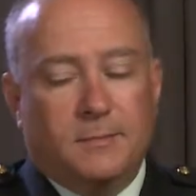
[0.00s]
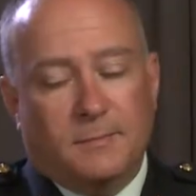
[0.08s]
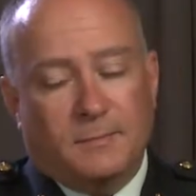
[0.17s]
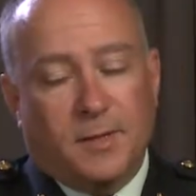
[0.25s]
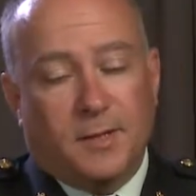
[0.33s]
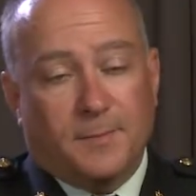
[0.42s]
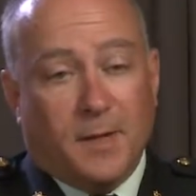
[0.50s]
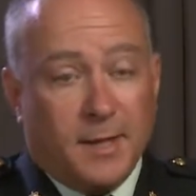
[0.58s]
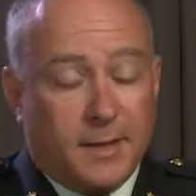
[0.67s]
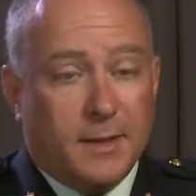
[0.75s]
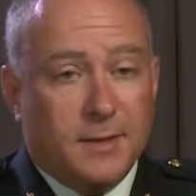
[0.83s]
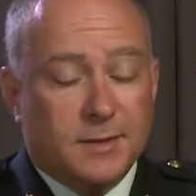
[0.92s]
but in my
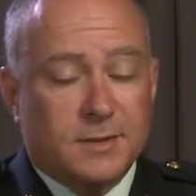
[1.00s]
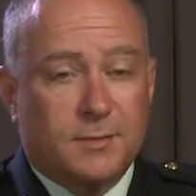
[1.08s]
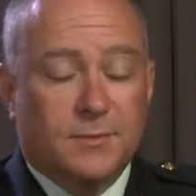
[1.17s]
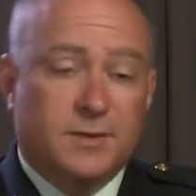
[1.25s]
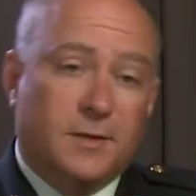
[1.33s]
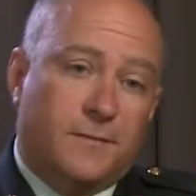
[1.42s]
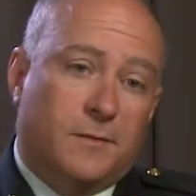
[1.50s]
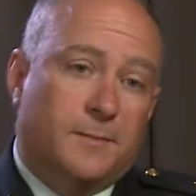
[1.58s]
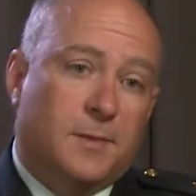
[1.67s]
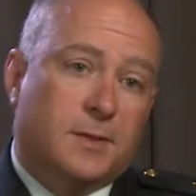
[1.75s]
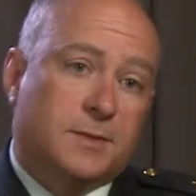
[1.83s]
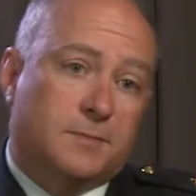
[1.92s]
case, it was different,
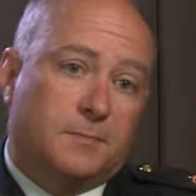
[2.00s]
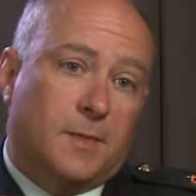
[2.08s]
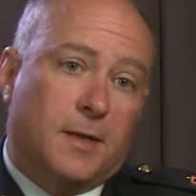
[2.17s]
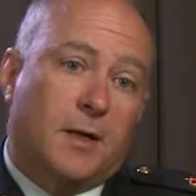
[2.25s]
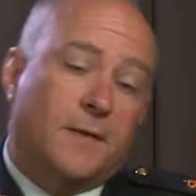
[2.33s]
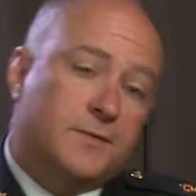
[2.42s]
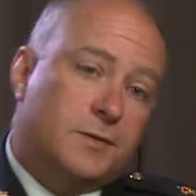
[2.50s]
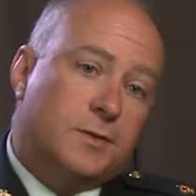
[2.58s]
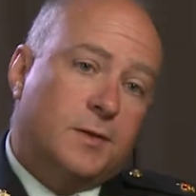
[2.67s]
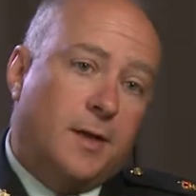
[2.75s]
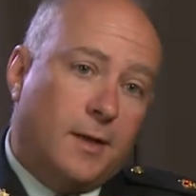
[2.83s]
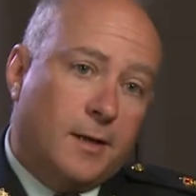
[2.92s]
because my officer
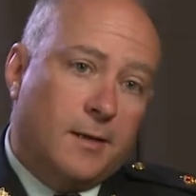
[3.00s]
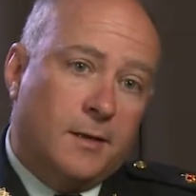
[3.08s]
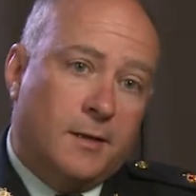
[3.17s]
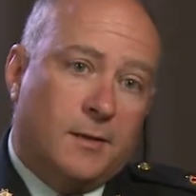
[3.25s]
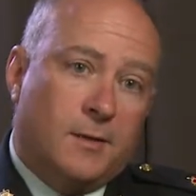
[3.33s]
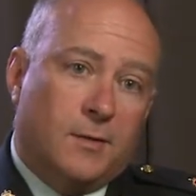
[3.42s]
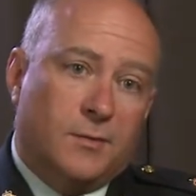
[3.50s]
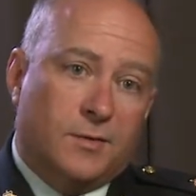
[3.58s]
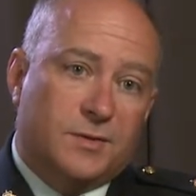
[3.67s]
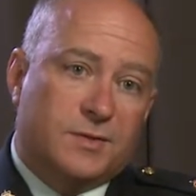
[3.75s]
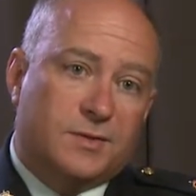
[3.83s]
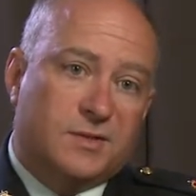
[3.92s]
training
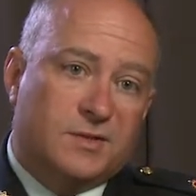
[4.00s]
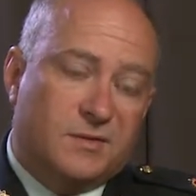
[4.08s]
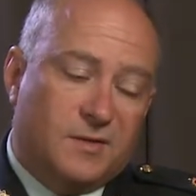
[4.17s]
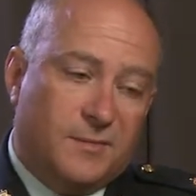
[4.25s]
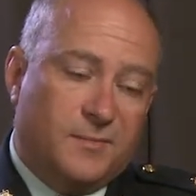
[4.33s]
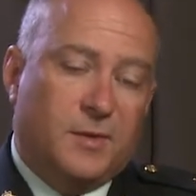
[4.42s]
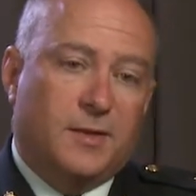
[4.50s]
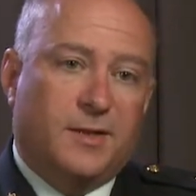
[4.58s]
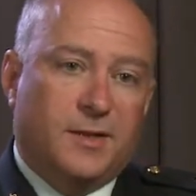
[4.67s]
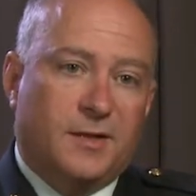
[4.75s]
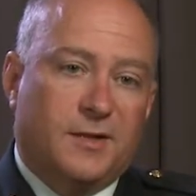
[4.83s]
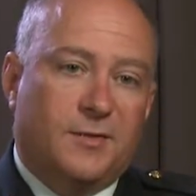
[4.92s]
was
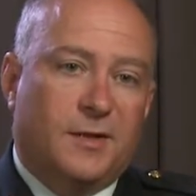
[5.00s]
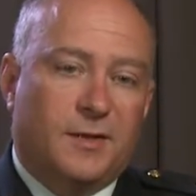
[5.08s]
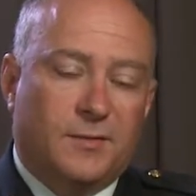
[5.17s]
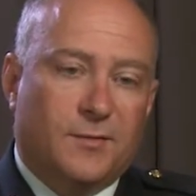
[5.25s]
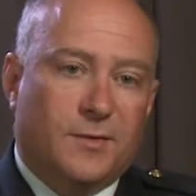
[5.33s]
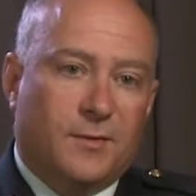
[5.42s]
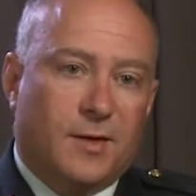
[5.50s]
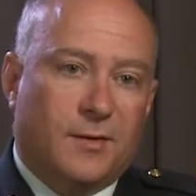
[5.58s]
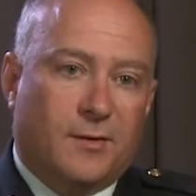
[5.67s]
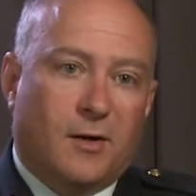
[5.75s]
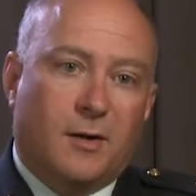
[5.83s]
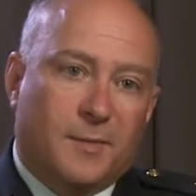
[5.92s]
completely integrated in with the
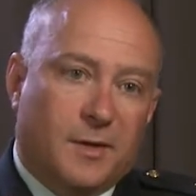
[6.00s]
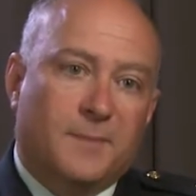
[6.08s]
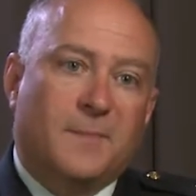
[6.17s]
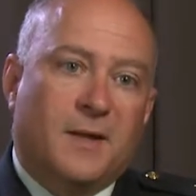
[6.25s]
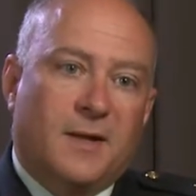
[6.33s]
regular army.